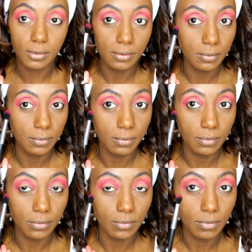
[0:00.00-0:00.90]

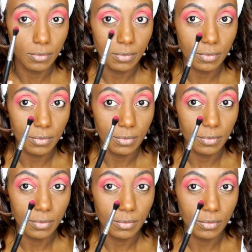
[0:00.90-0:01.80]

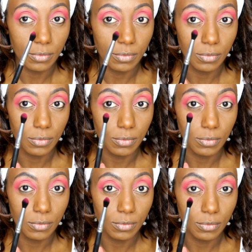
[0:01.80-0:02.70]

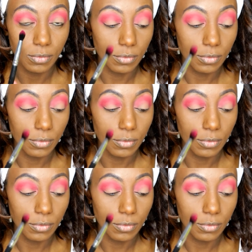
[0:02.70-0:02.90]
(silence)